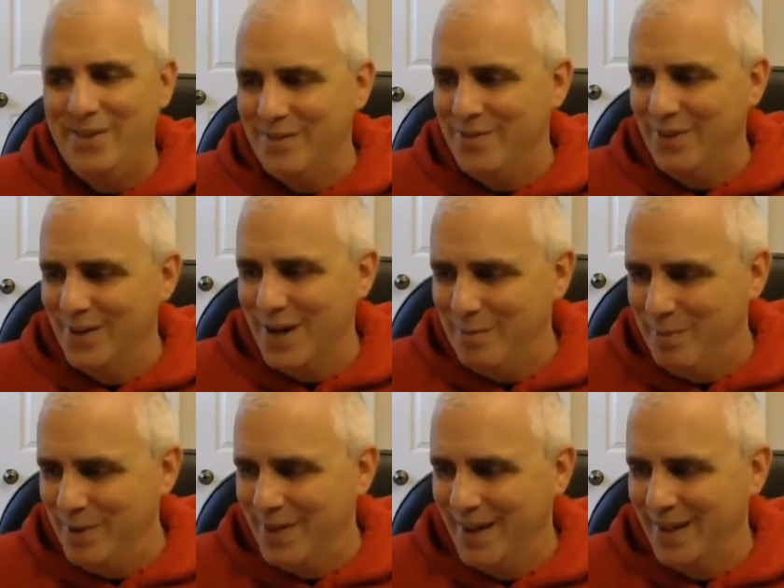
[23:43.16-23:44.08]
filled
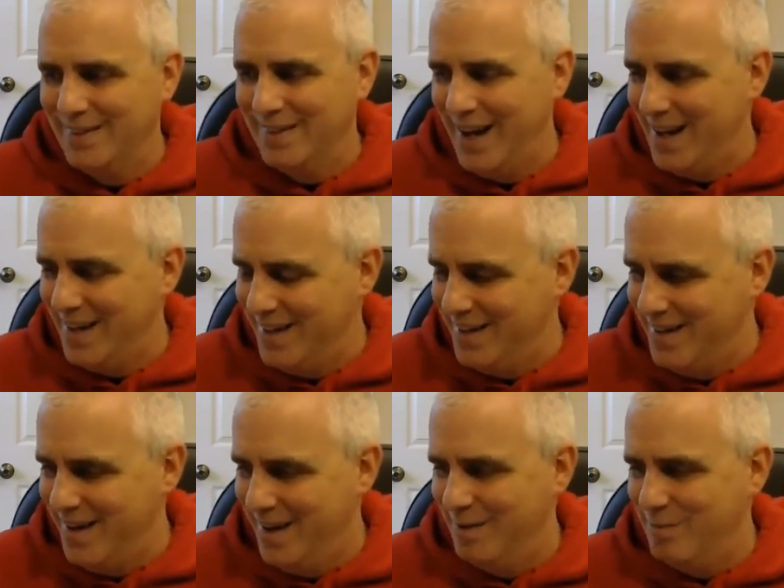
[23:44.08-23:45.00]
up and things that I'd
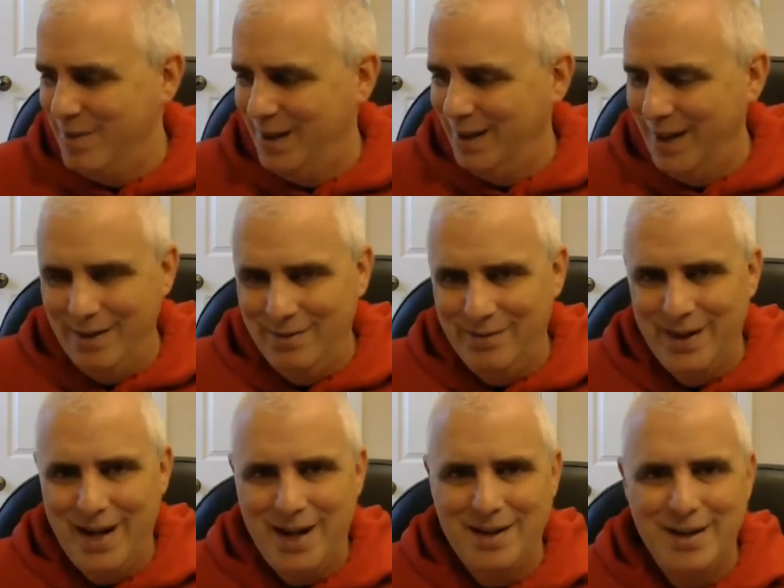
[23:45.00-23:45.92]
done in my life
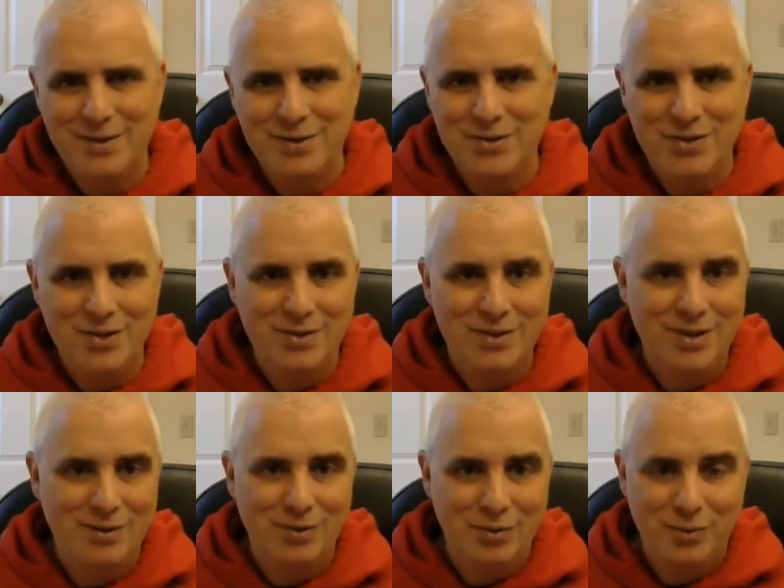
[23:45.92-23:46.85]
and had another student
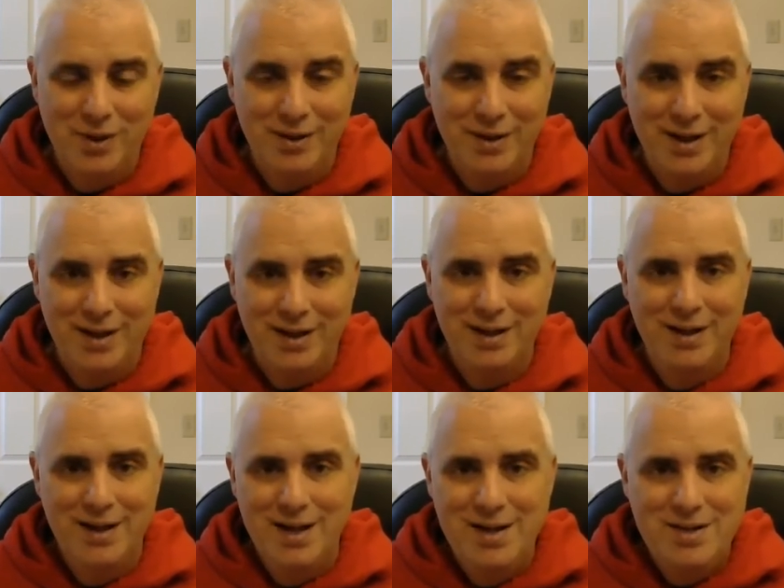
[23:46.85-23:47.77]
that was willing
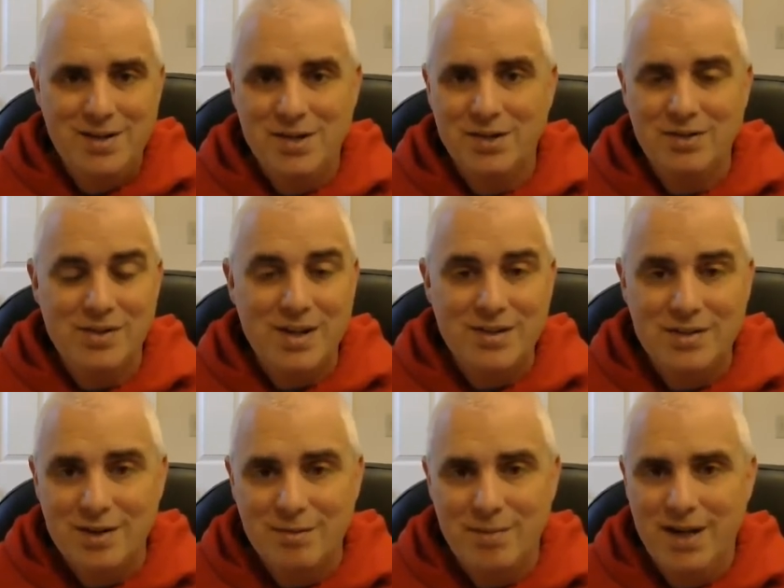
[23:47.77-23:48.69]
to just
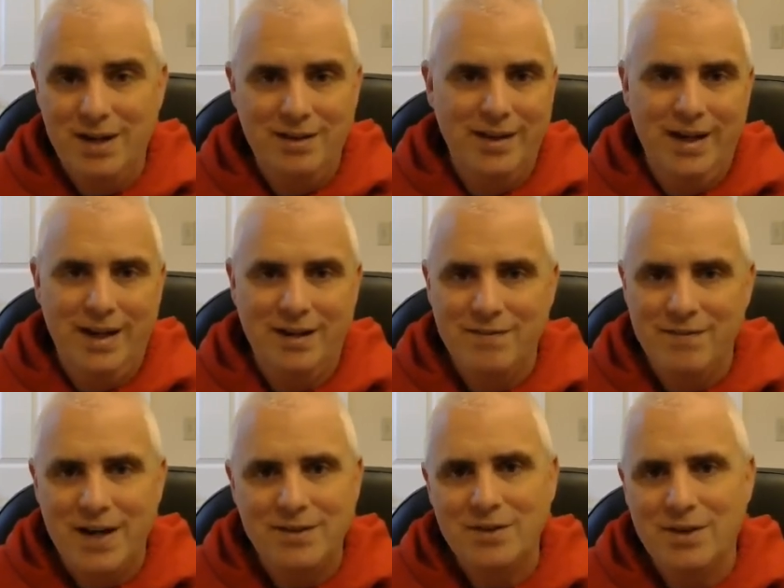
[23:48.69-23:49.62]
listen to me, like
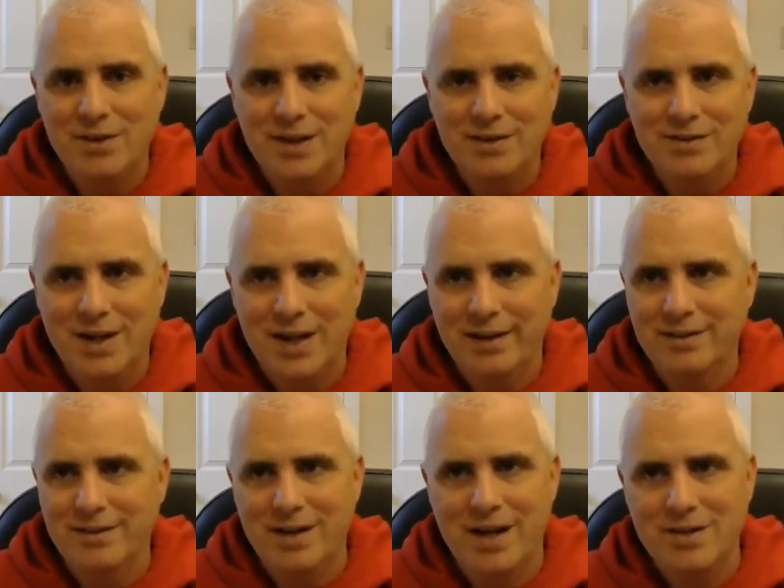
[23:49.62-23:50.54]
confess all these
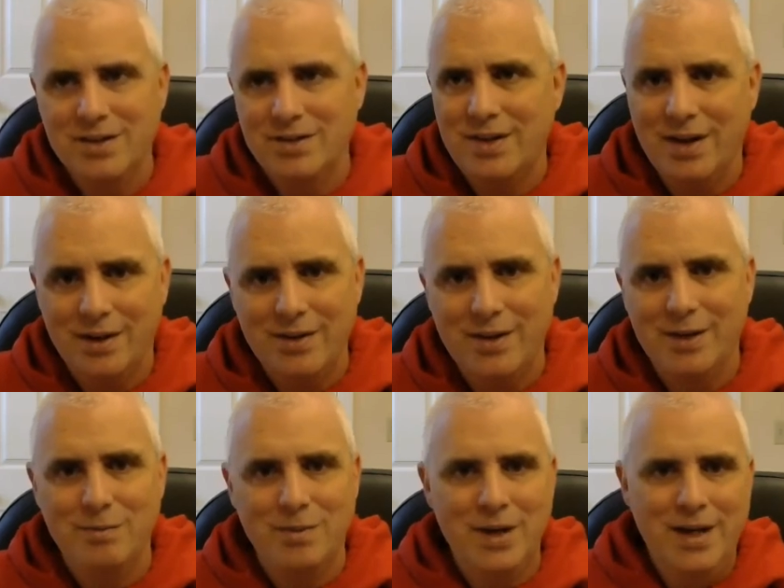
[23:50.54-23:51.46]
things and, and just tell
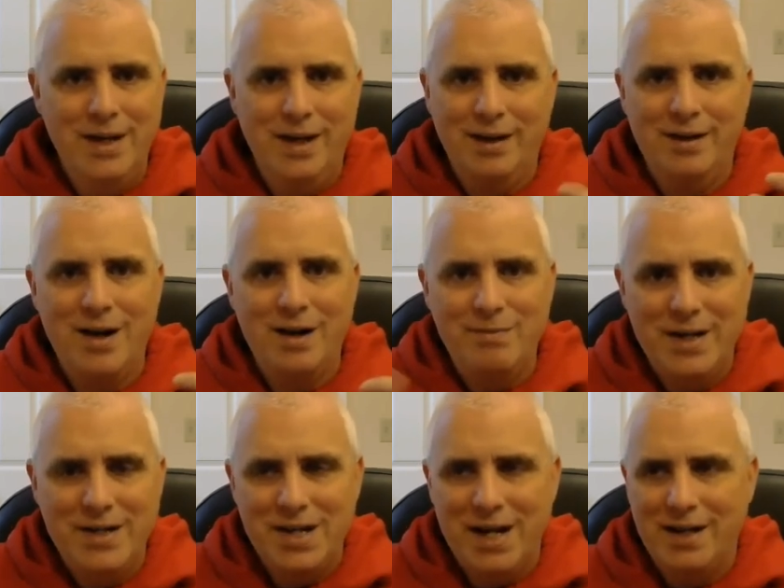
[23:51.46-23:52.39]
them, get it off
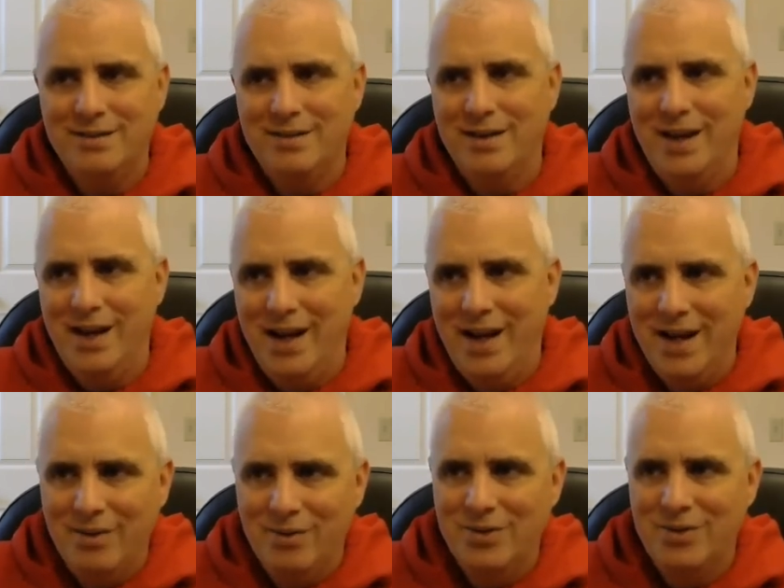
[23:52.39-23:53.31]
my chest. And,
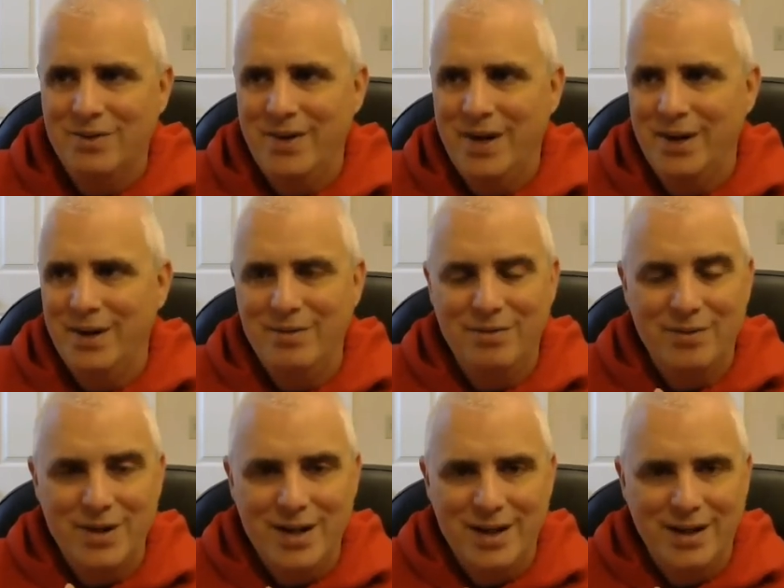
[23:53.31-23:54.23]
and it was a very
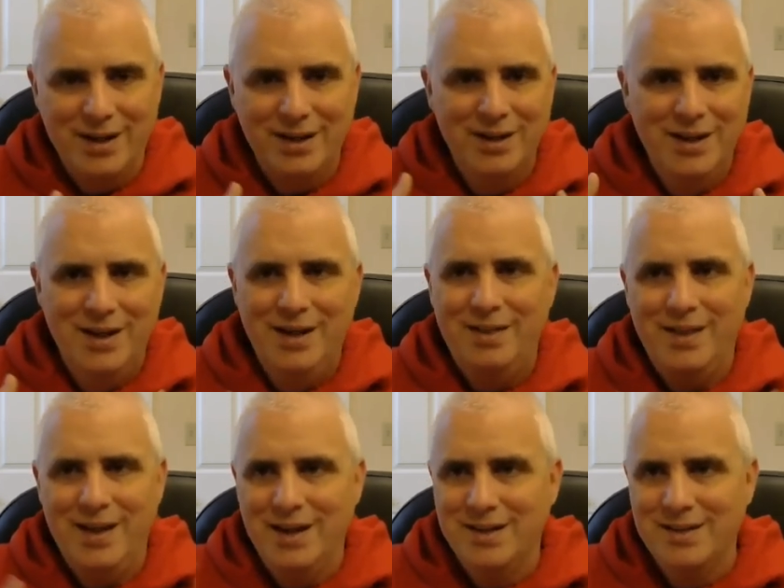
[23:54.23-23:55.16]
freeing
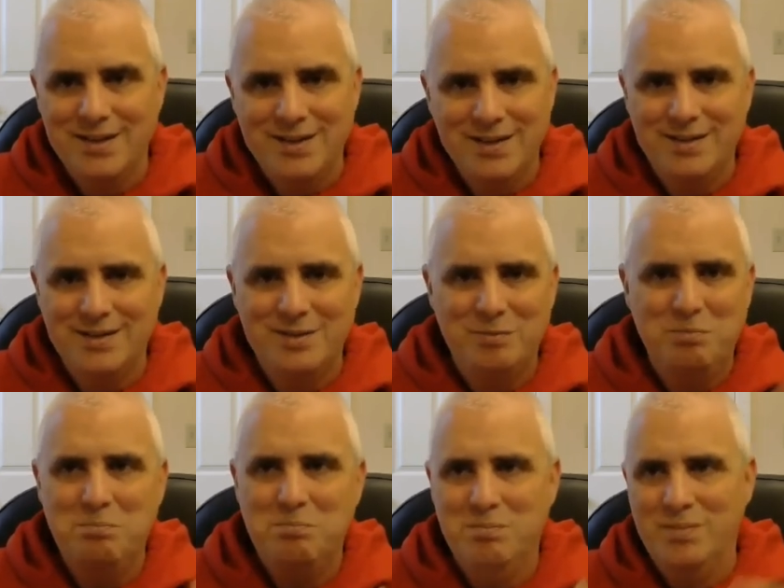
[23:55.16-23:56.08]
thing to just
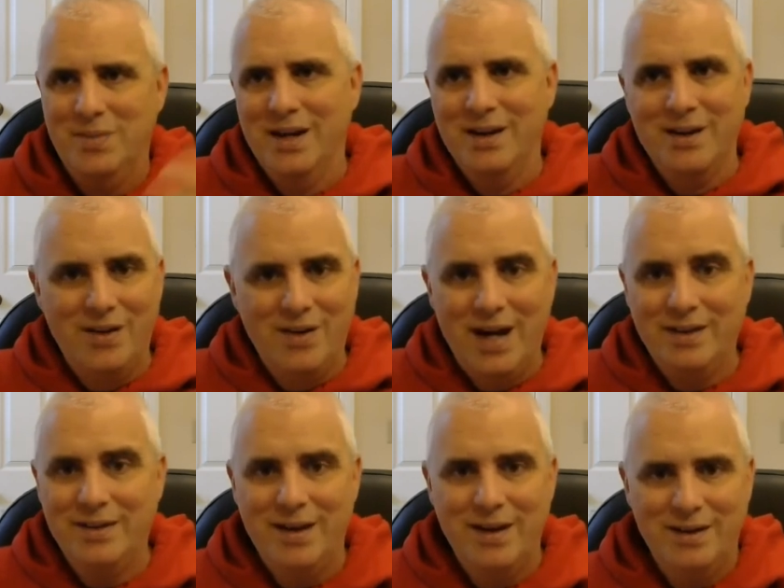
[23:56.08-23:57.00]
get it all
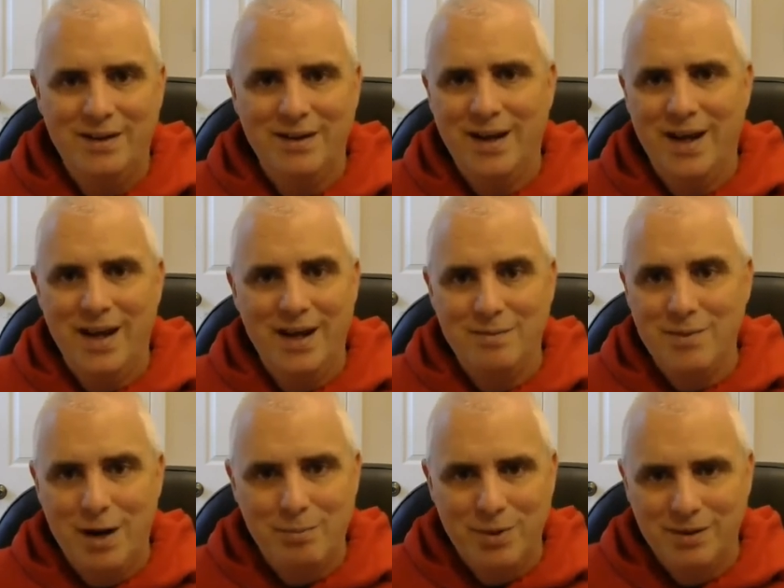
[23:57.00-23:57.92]
out there and hey, I'm
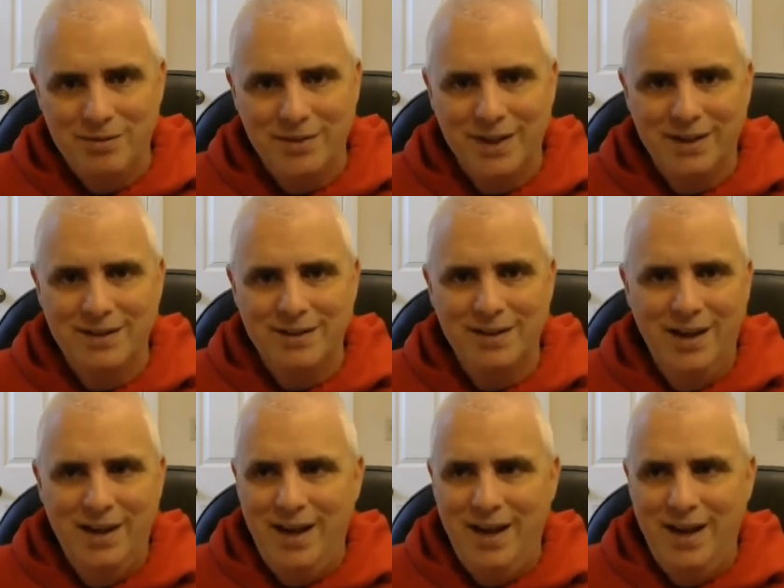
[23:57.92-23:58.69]
not perfect.